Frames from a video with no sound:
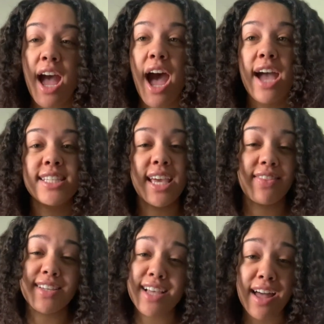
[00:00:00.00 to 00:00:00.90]
I take the
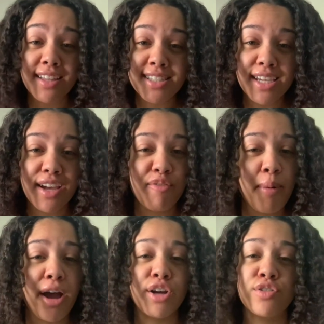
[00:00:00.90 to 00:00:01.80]
silencing of
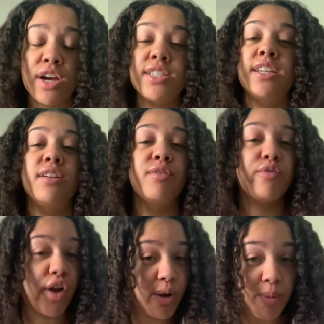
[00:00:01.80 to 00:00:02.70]
Bayard Rustin
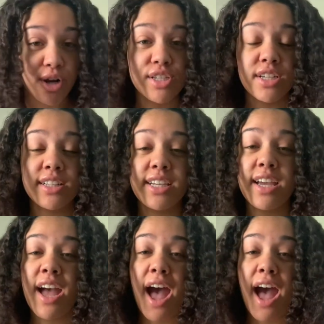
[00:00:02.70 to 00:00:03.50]
very personally.